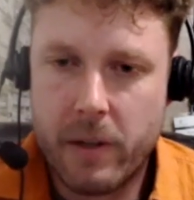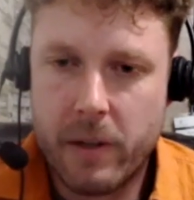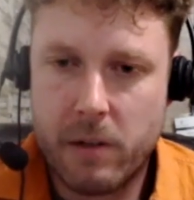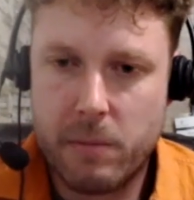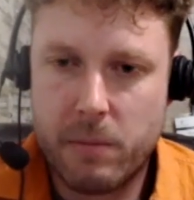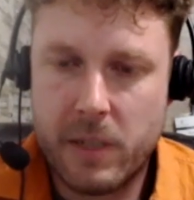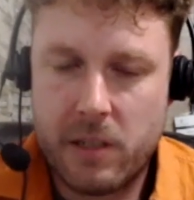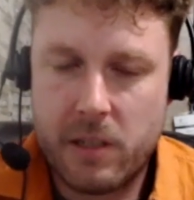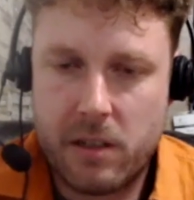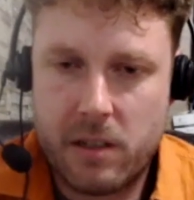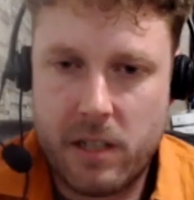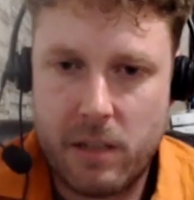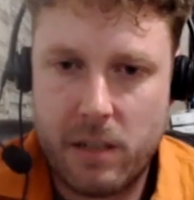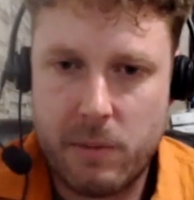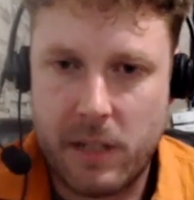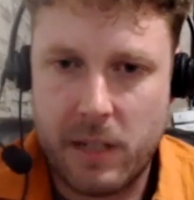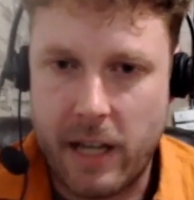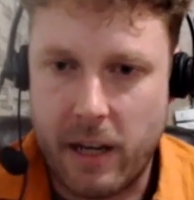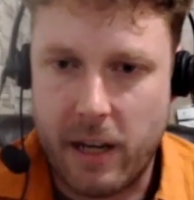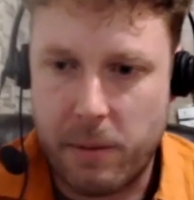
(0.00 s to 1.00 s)
much excitement
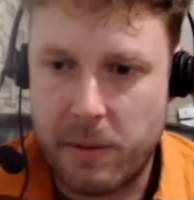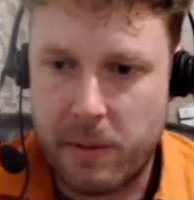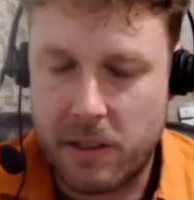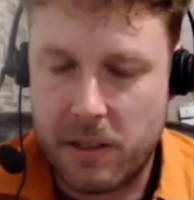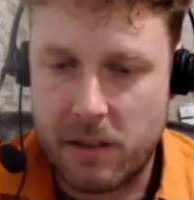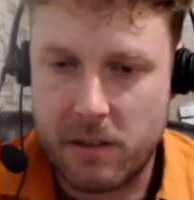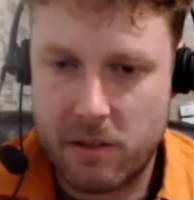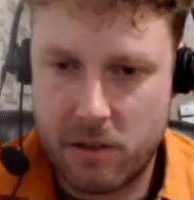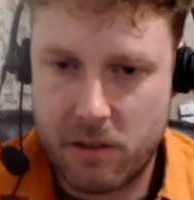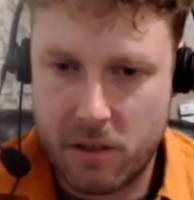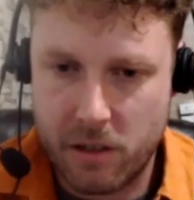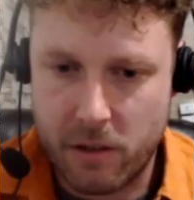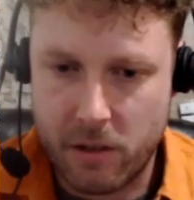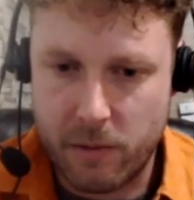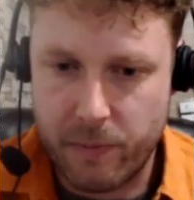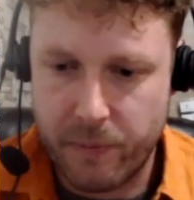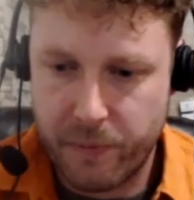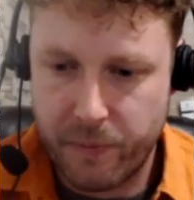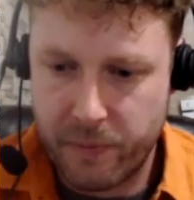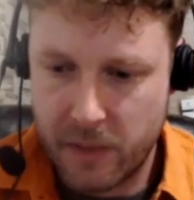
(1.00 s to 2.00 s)
happening. So
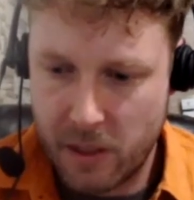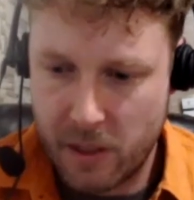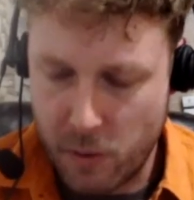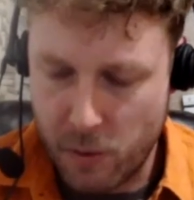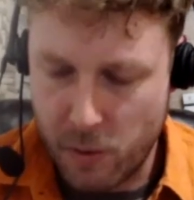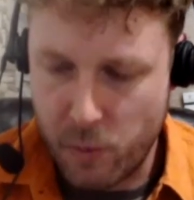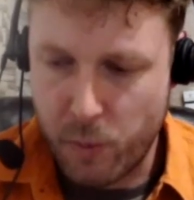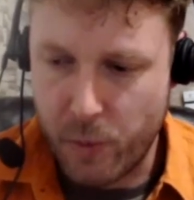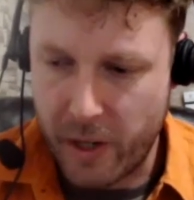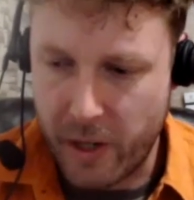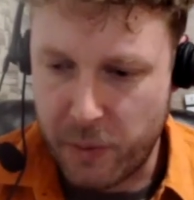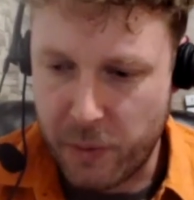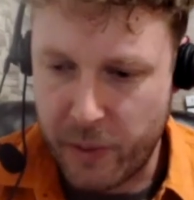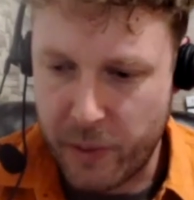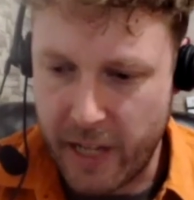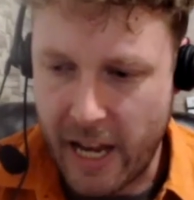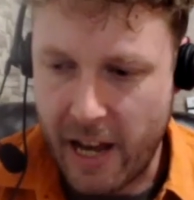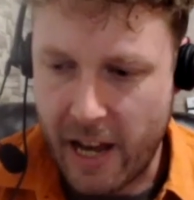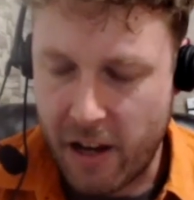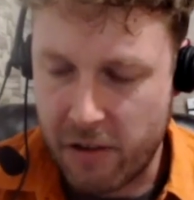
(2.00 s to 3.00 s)
when we
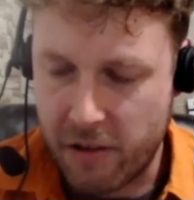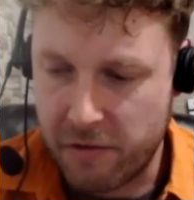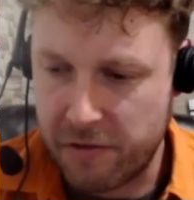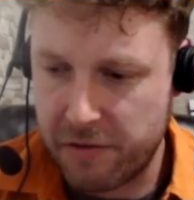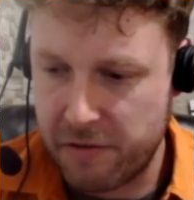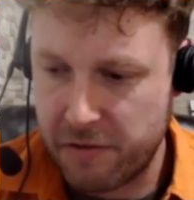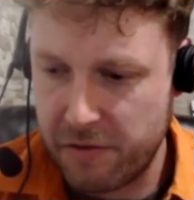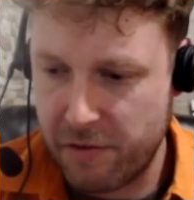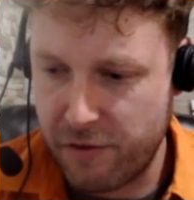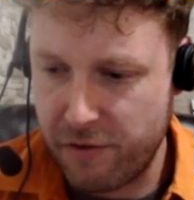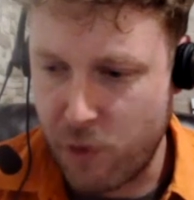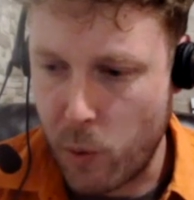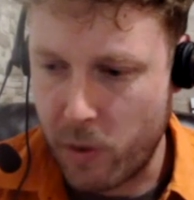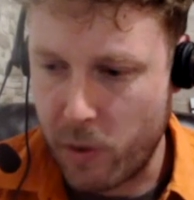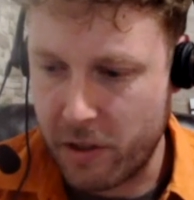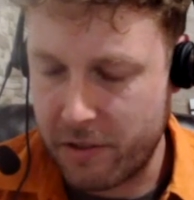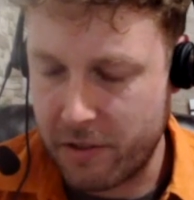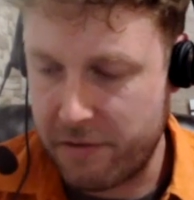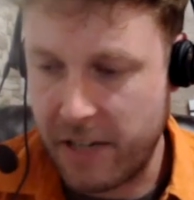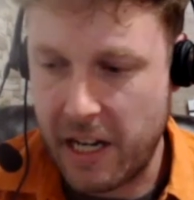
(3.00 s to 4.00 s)
have 4,
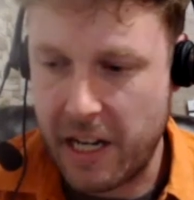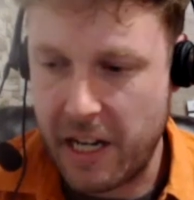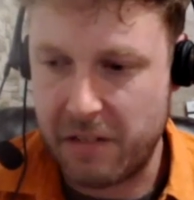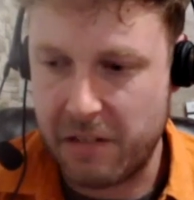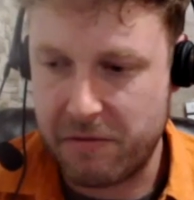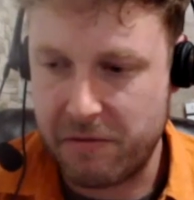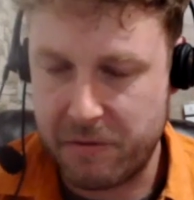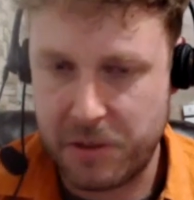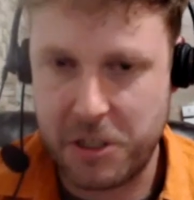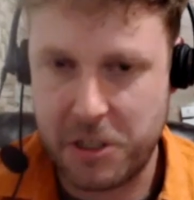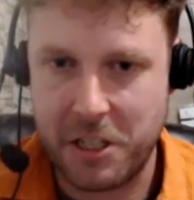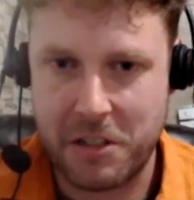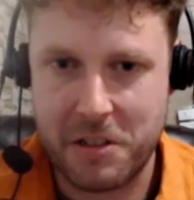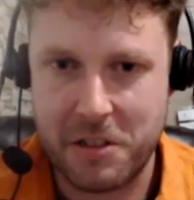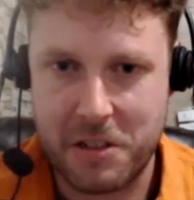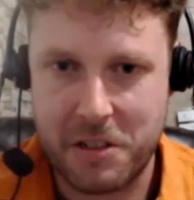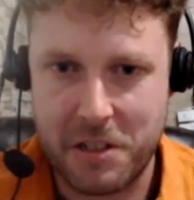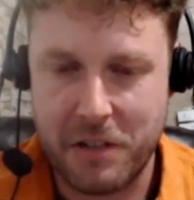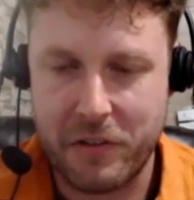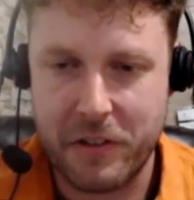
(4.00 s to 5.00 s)
5, 6
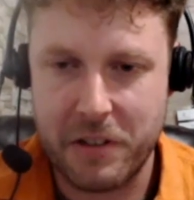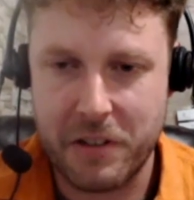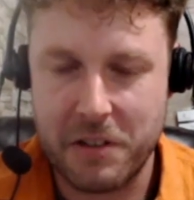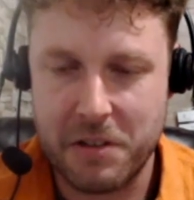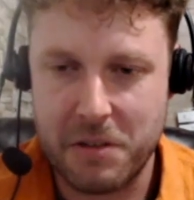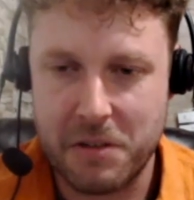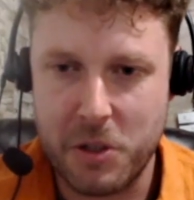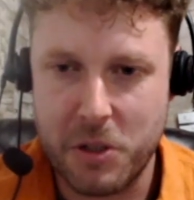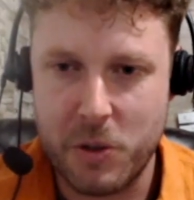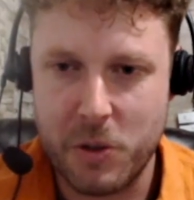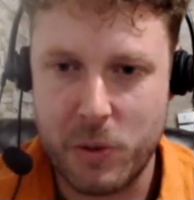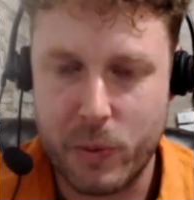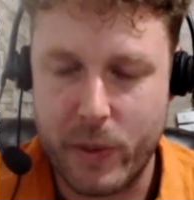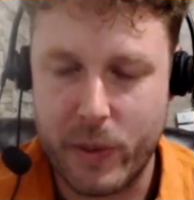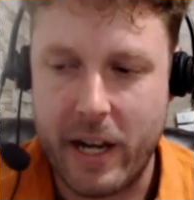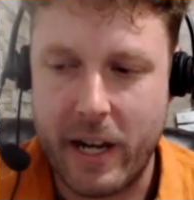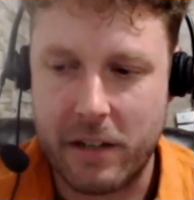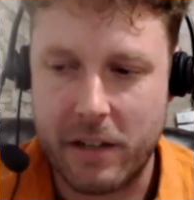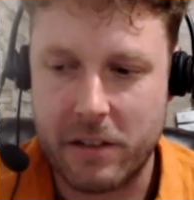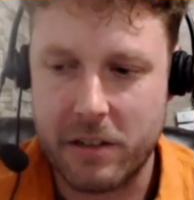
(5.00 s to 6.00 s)
different new
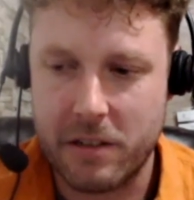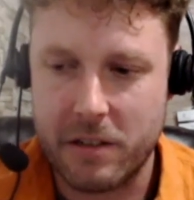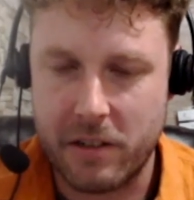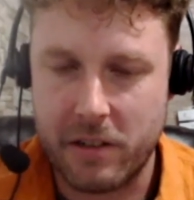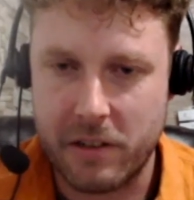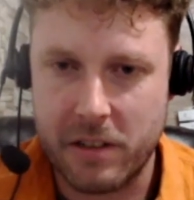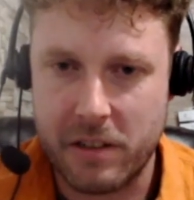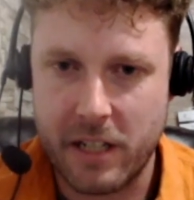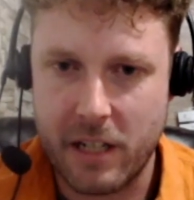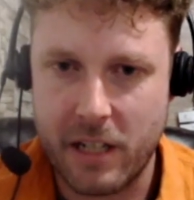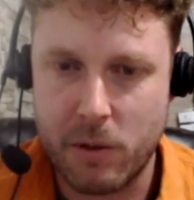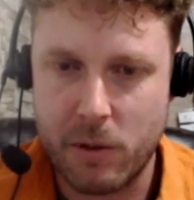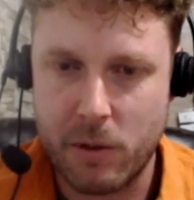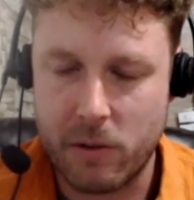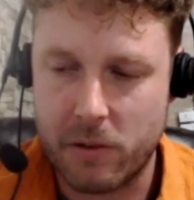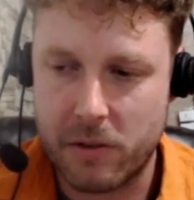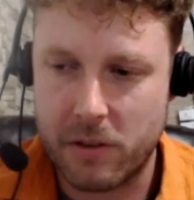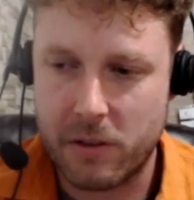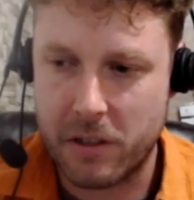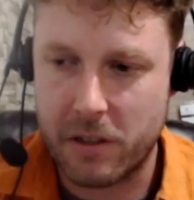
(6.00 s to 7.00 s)
reactors on the
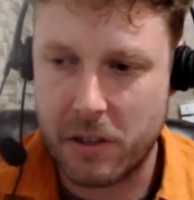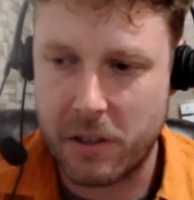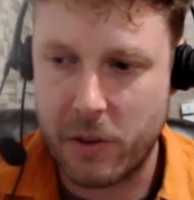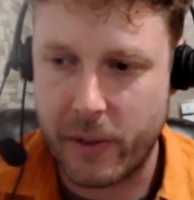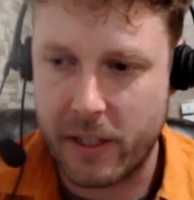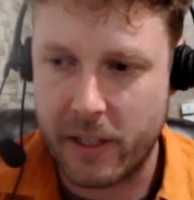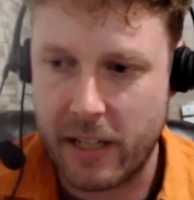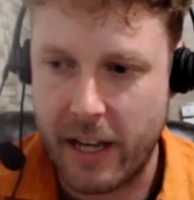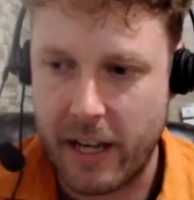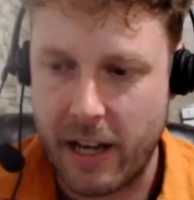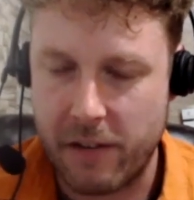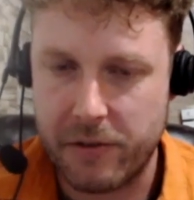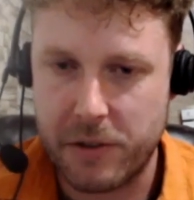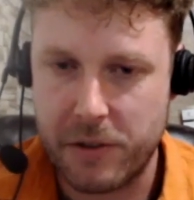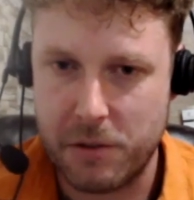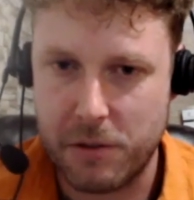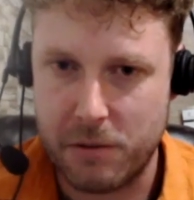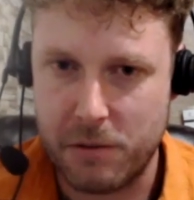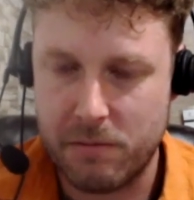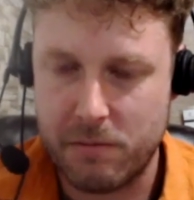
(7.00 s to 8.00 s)
table, we're going to have
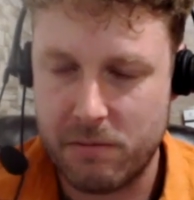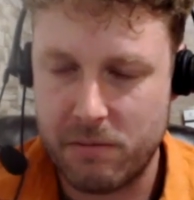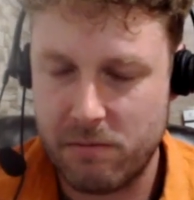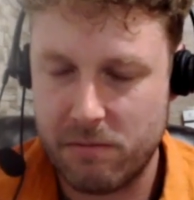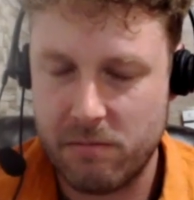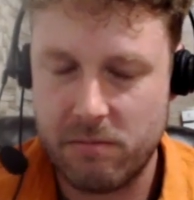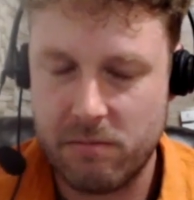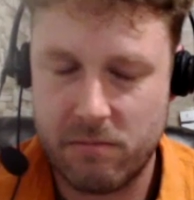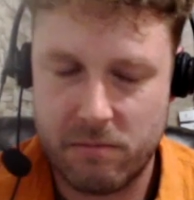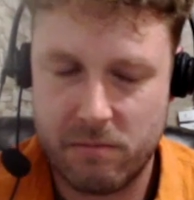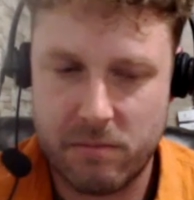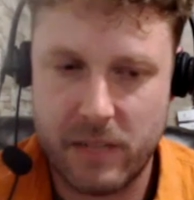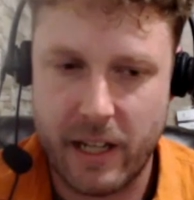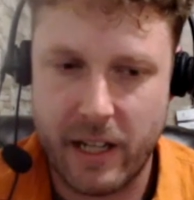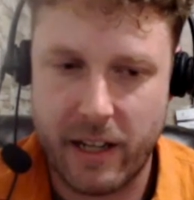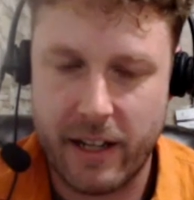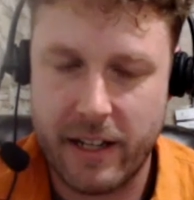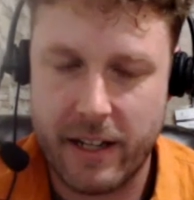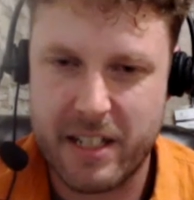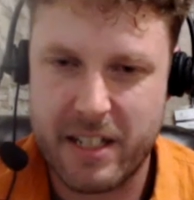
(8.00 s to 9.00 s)

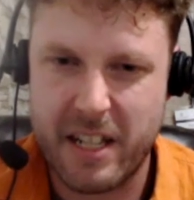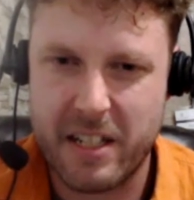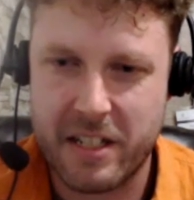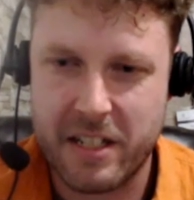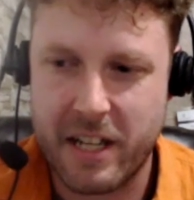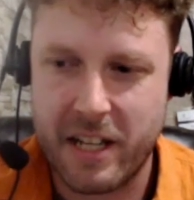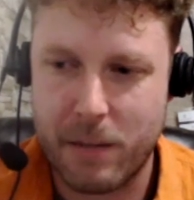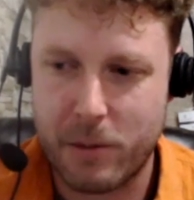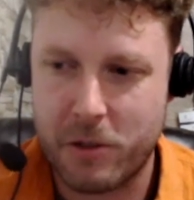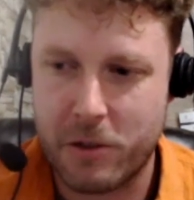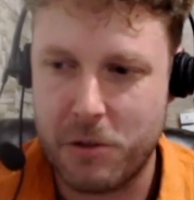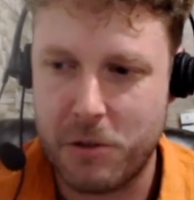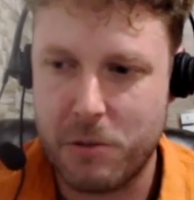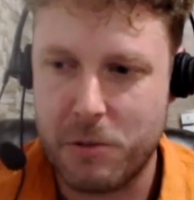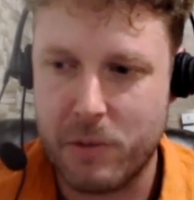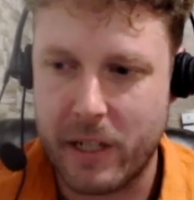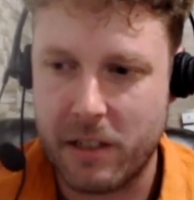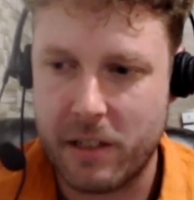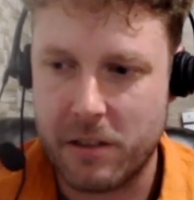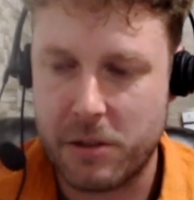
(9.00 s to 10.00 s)
to establish a new
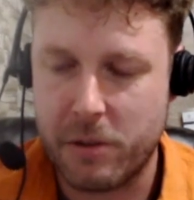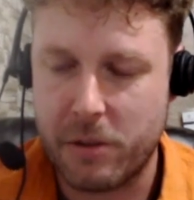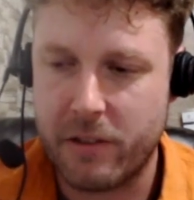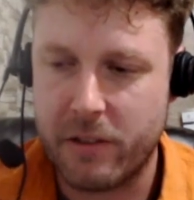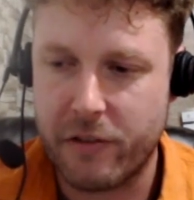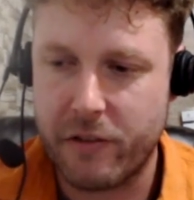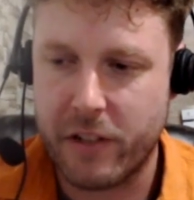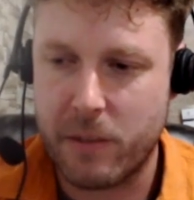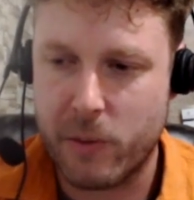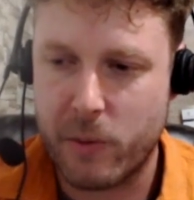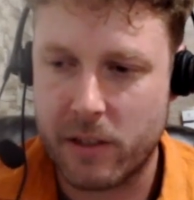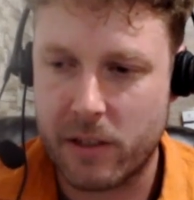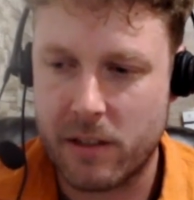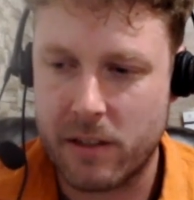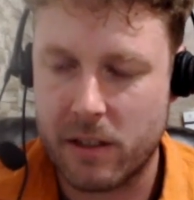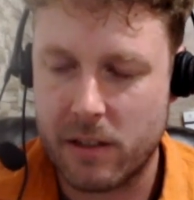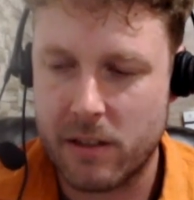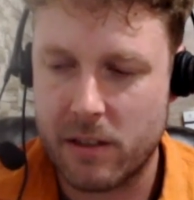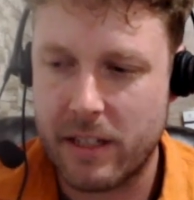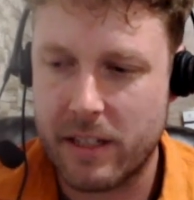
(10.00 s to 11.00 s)
regulatory framework
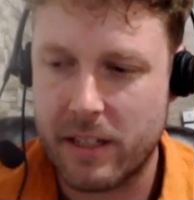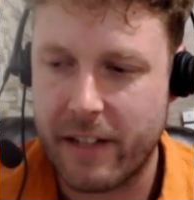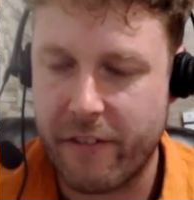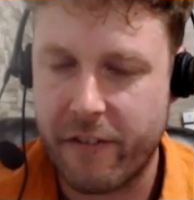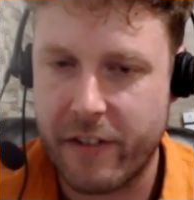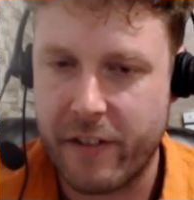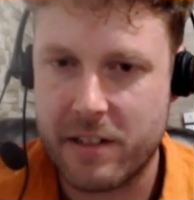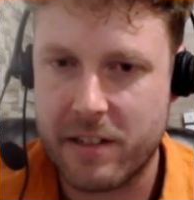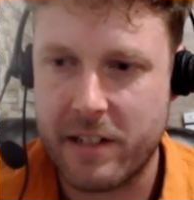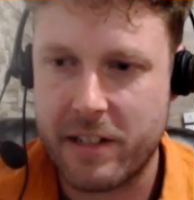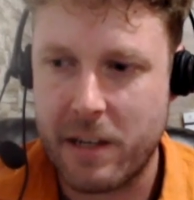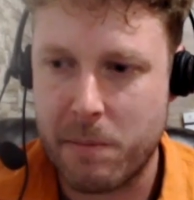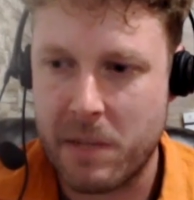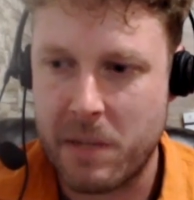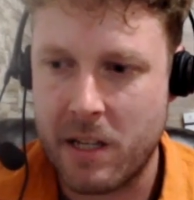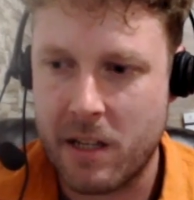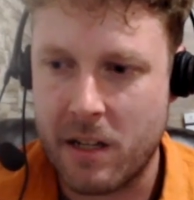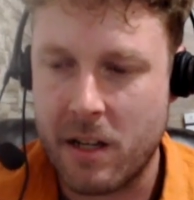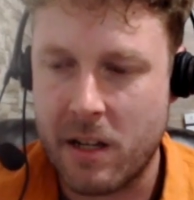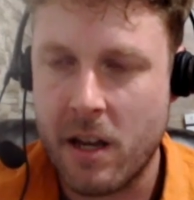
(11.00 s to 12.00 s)
that fits them
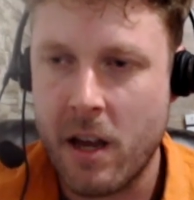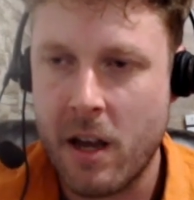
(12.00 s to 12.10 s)
in,